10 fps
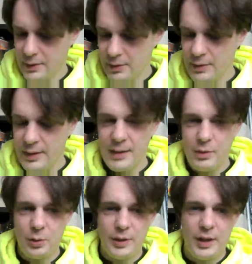And they
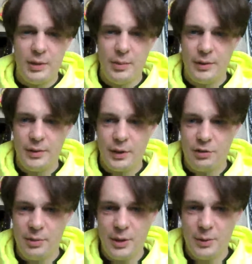keep calling it the
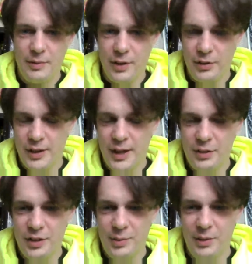Criminal
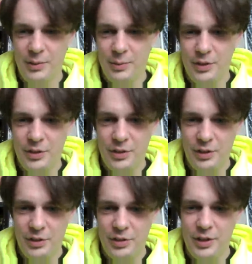Investigation Department, which is
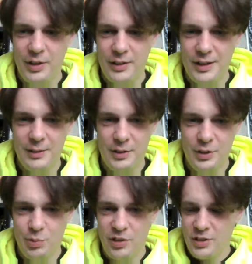a CID, which
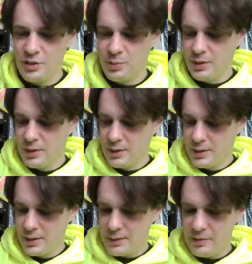is British, but
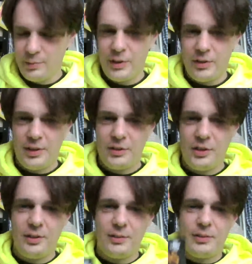never mind.
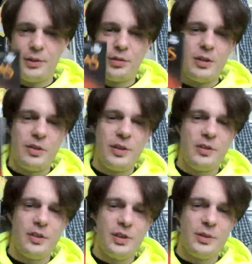Actually, the
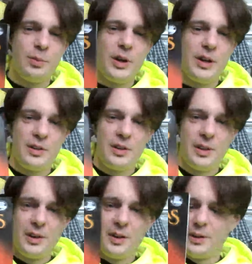translation is kind of weird.
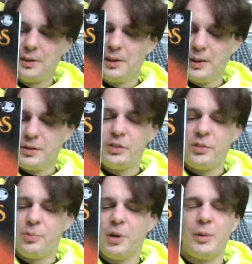I guess it's
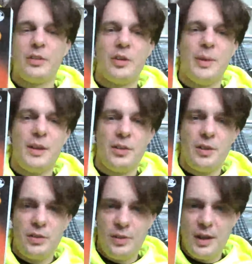in public domain,
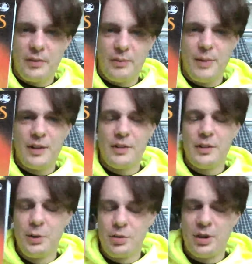so they haven't made a
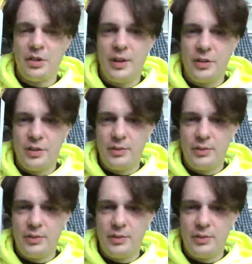new translation.